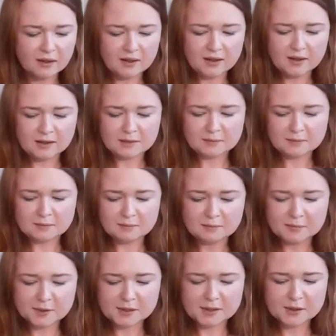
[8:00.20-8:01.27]
But
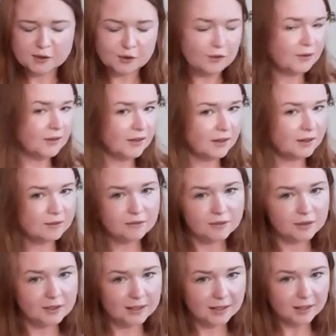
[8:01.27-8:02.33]
there's stuff in there for
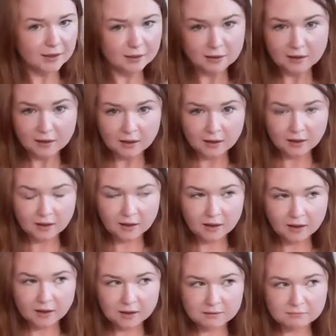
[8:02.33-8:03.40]
like
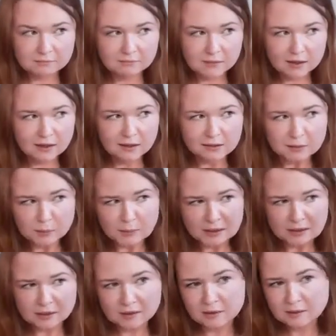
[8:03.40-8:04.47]
a
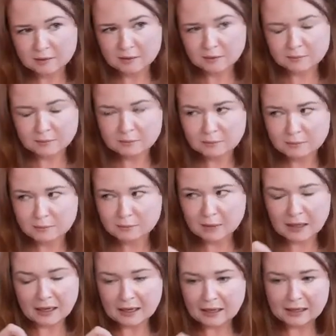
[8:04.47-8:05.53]
Halloween
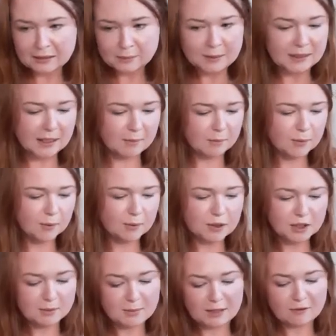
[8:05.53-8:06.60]
hamper, which I
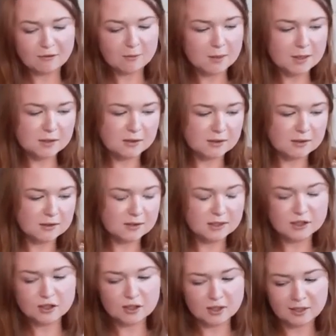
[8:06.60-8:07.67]
make for my sons
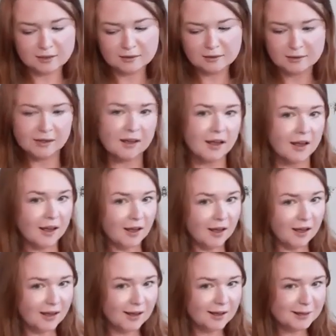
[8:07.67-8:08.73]
each year,
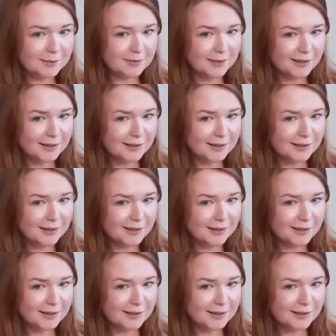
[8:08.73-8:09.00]
and